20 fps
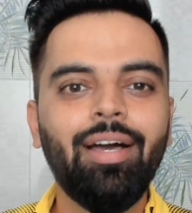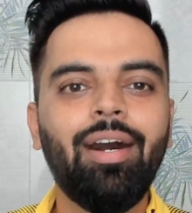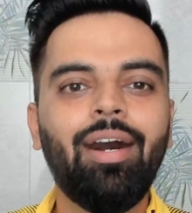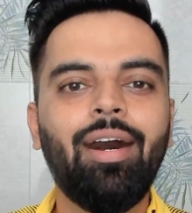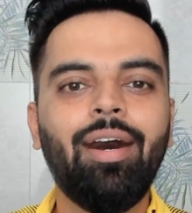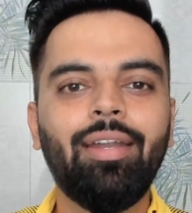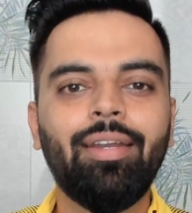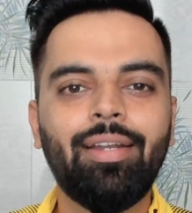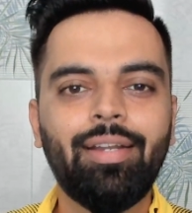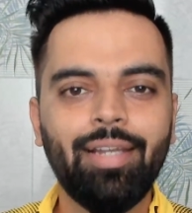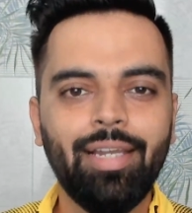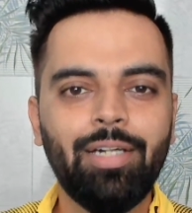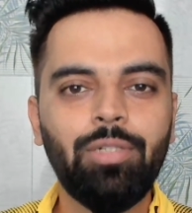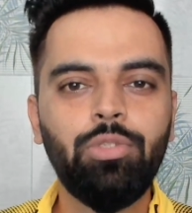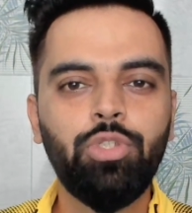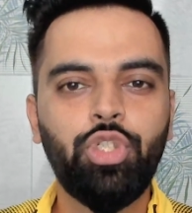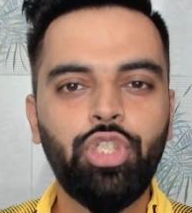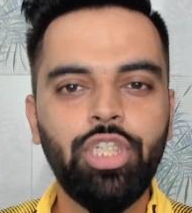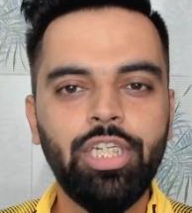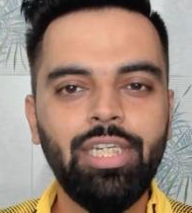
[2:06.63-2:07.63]
Our
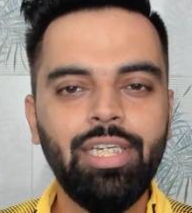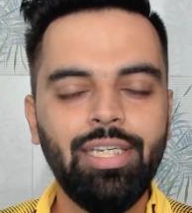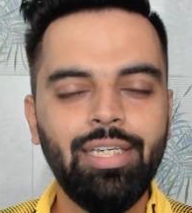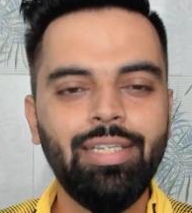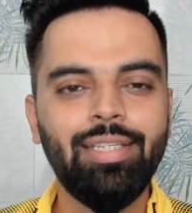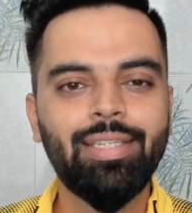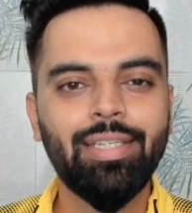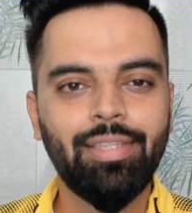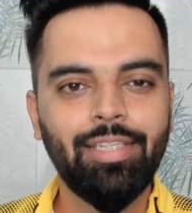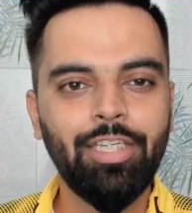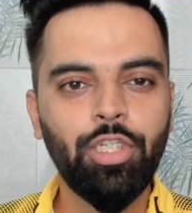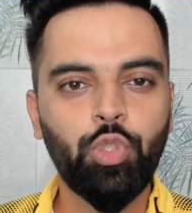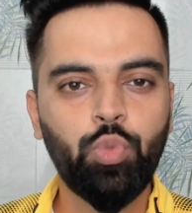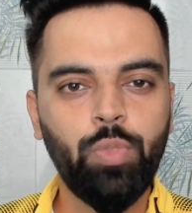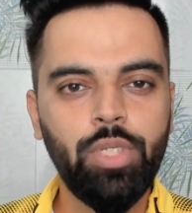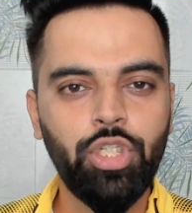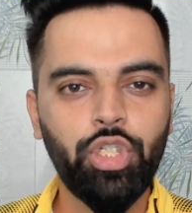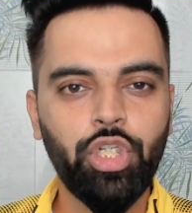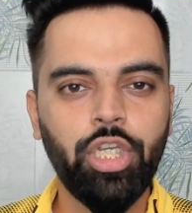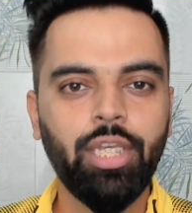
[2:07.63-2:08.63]
Cloud GDE Satish
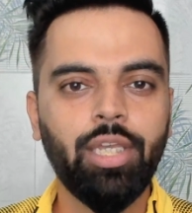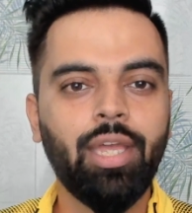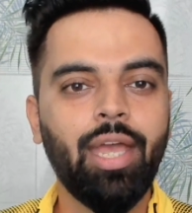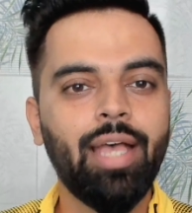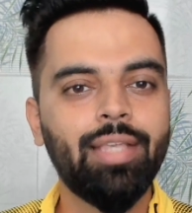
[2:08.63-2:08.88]
Vijay